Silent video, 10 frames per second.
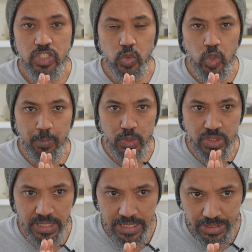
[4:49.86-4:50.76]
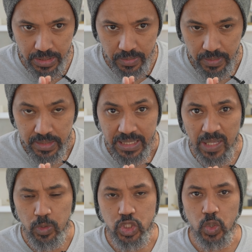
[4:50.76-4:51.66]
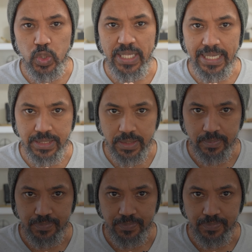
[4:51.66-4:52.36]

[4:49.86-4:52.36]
through a procedure that I will show you next.